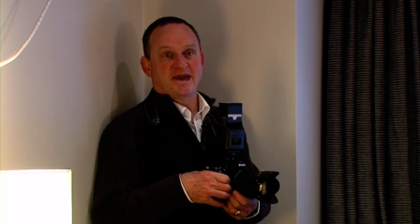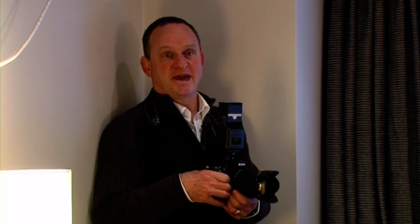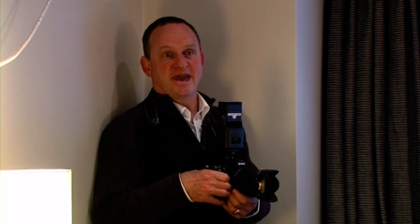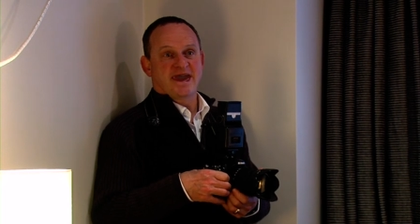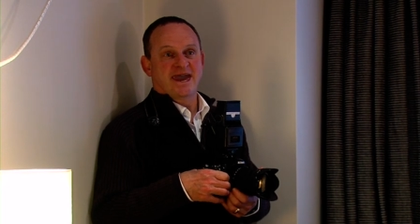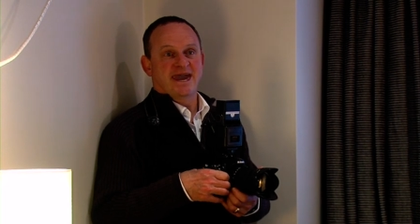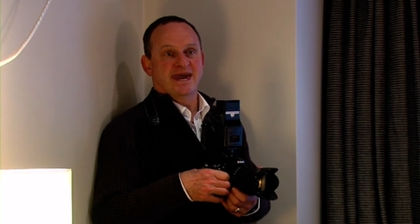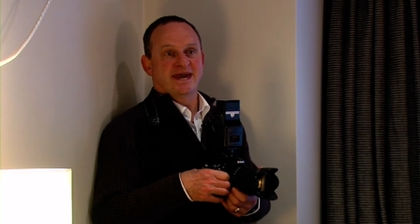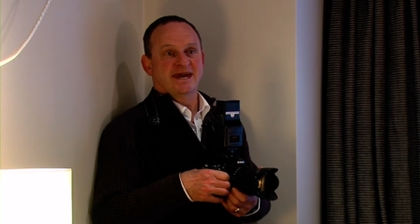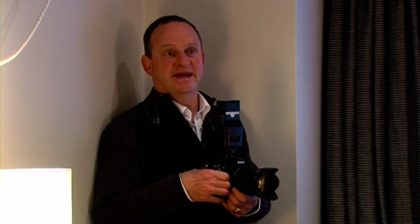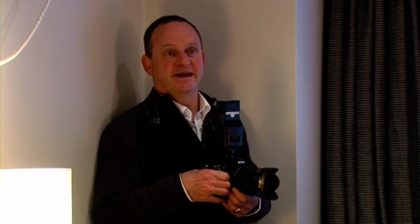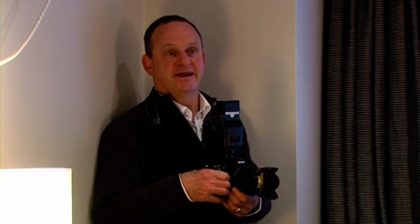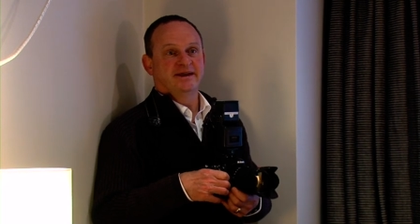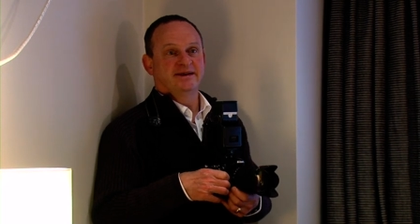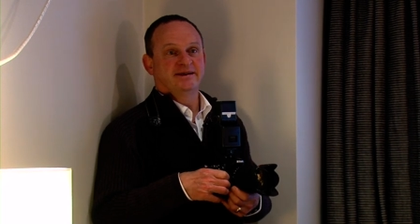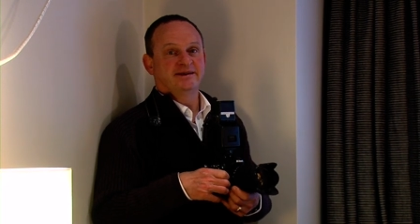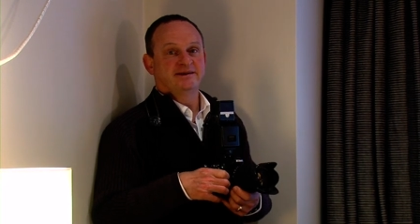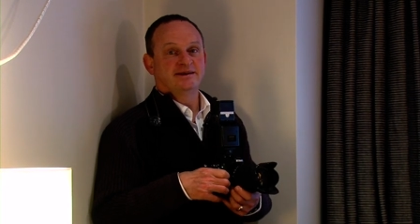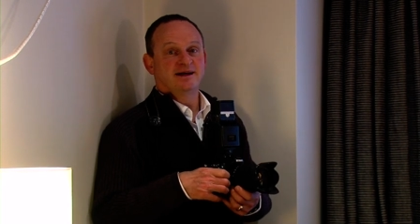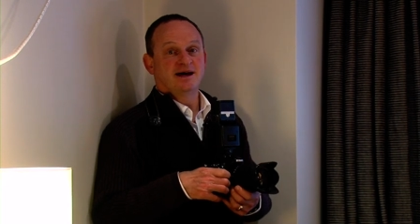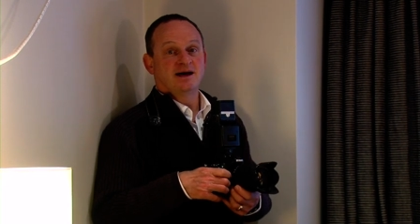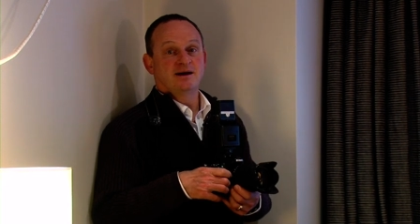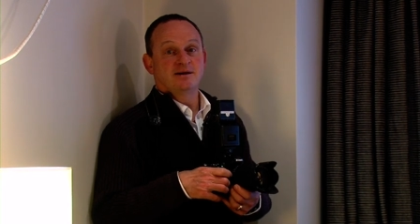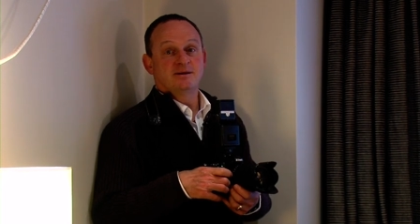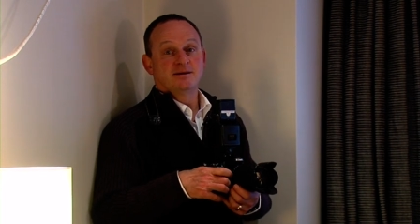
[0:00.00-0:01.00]

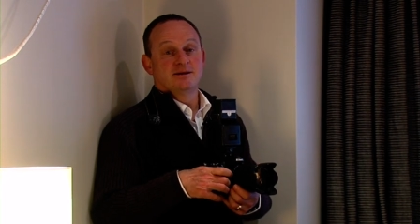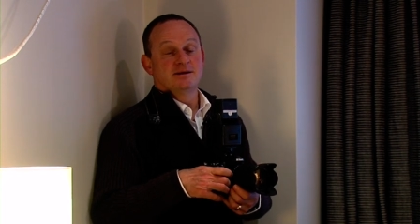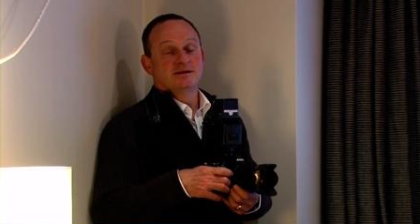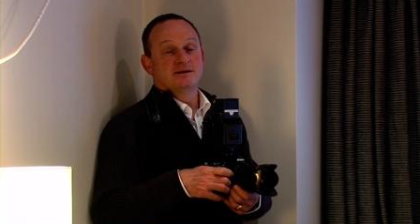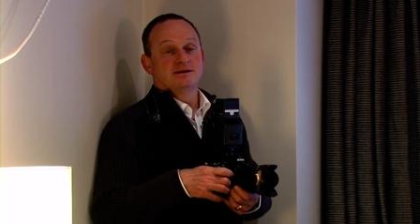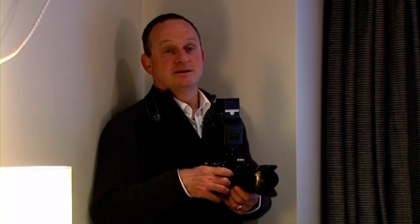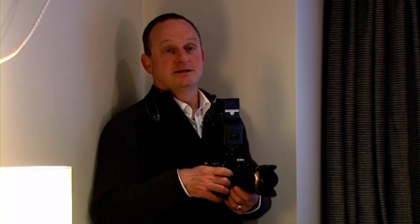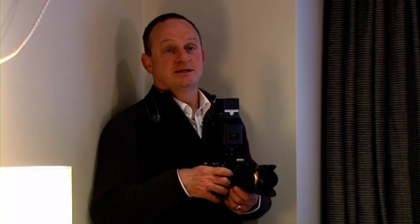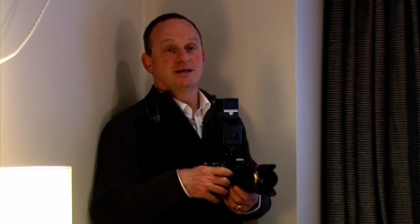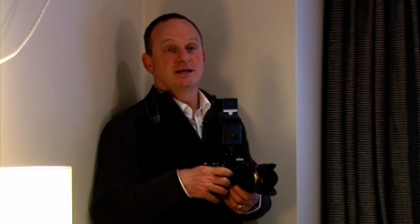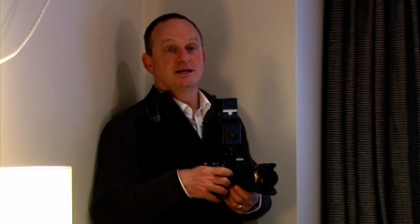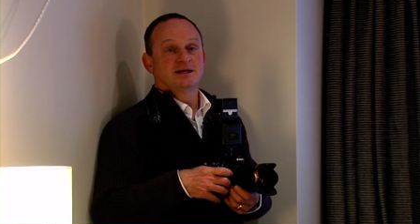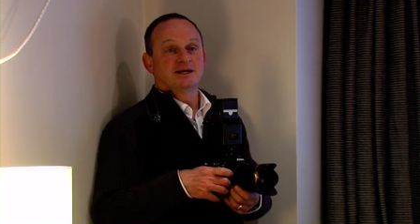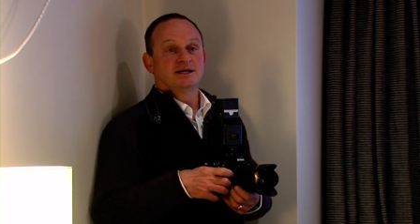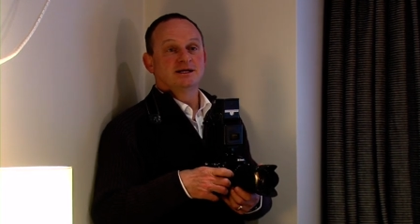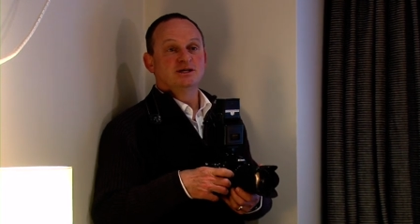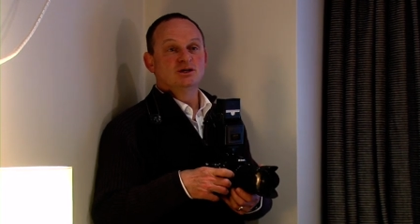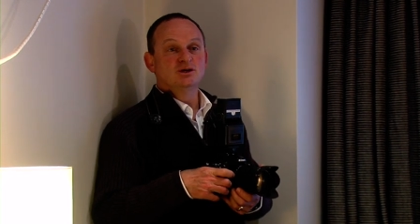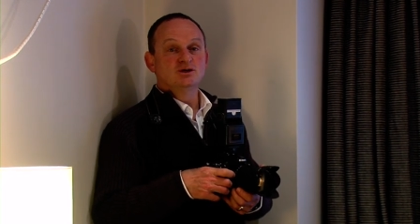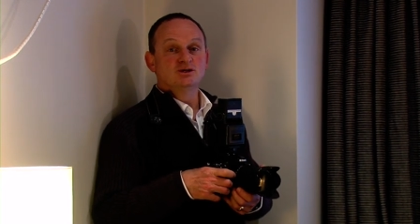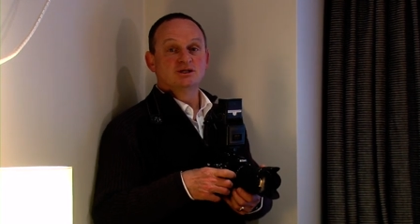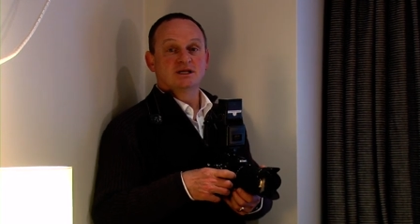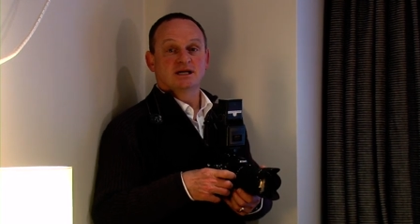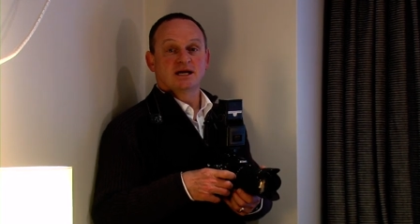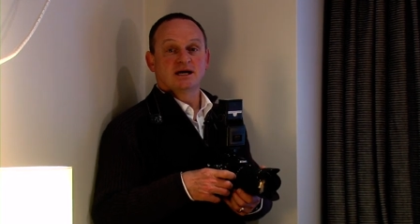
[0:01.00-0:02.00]
And you know, it
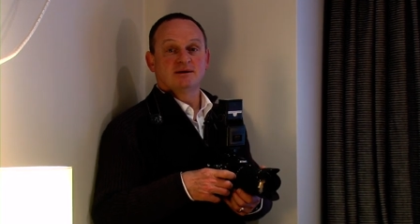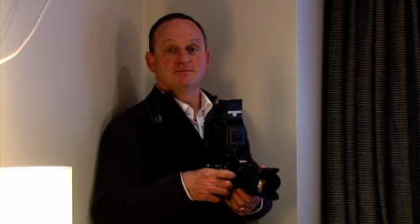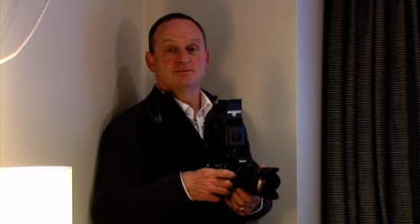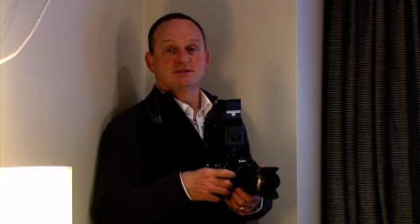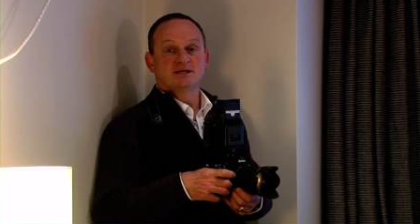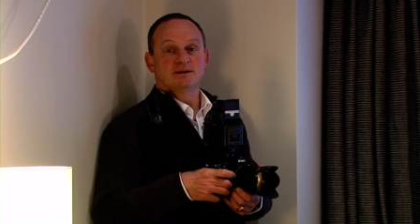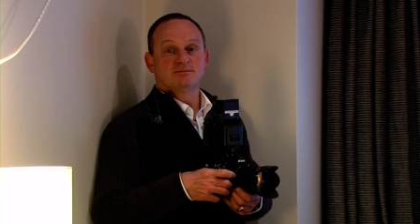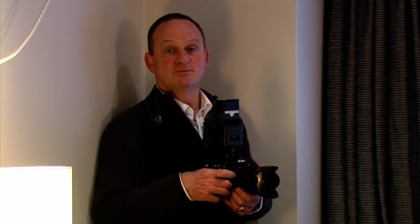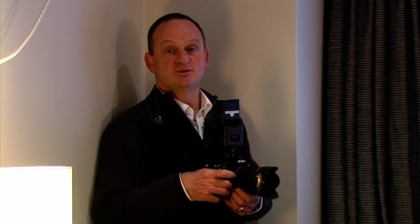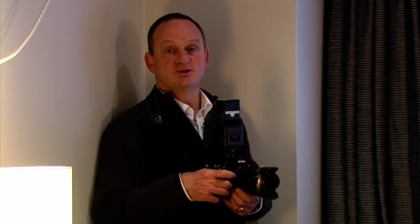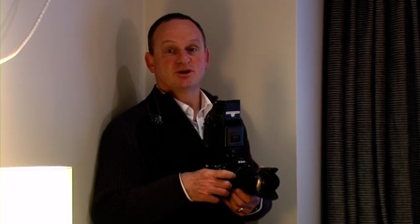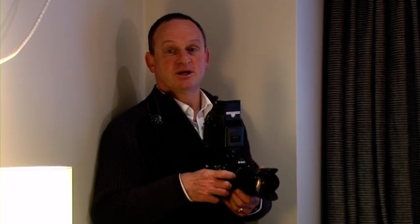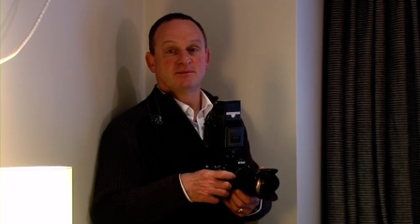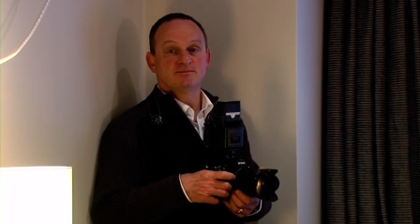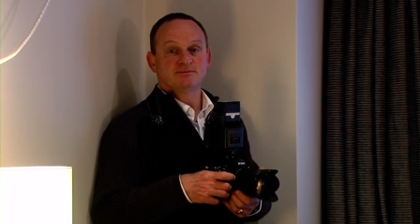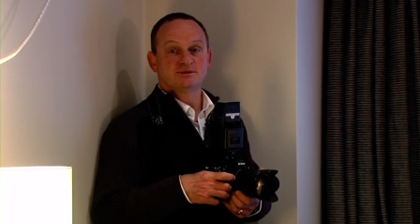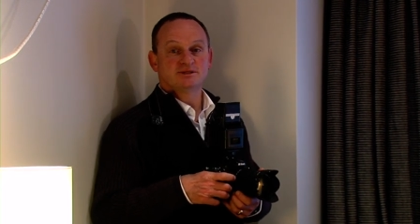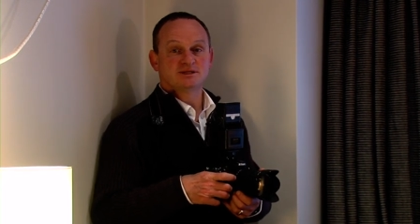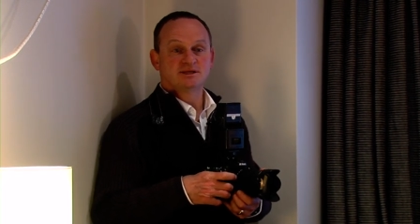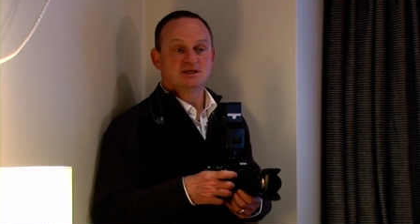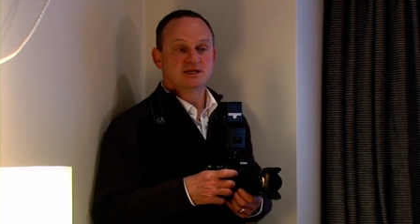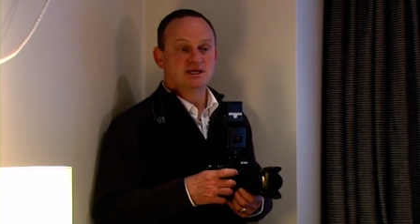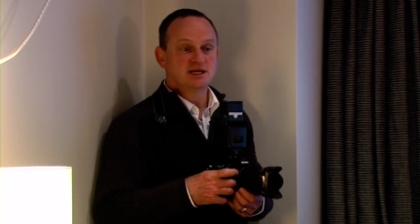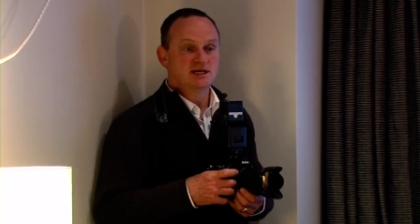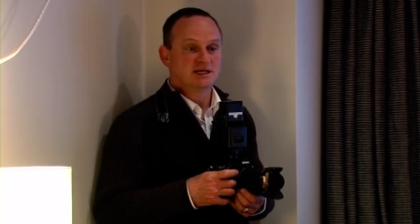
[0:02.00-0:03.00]
usually comes up
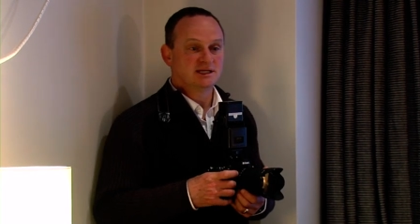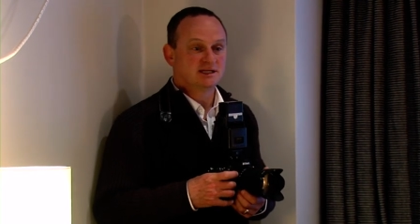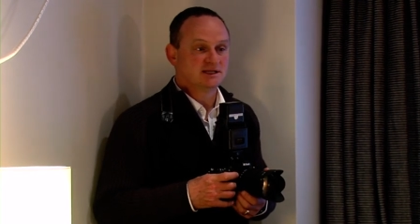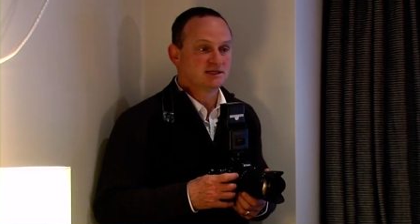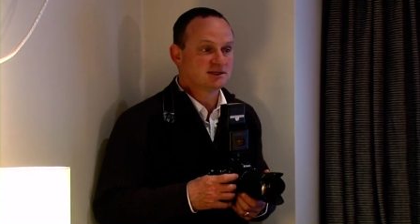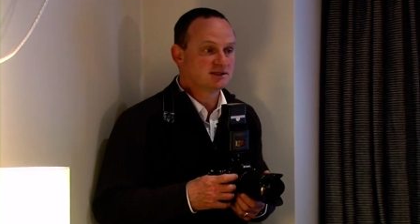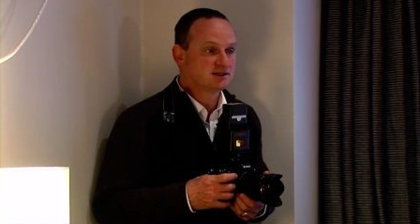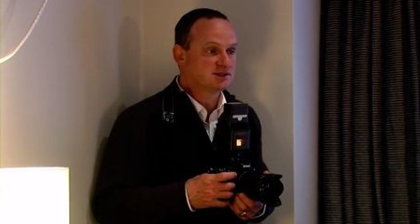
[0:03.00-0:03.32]
trumps in the end.